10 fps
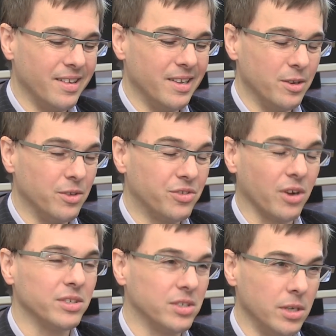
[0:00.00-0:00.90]
you
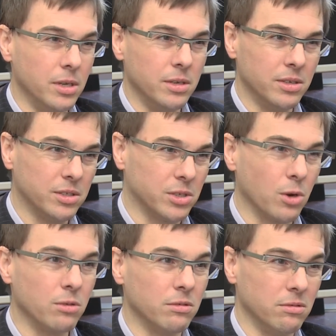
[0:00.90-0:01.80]
start to see
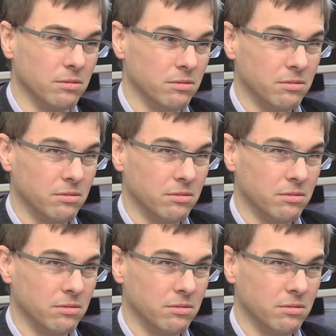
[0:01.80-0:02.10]
certain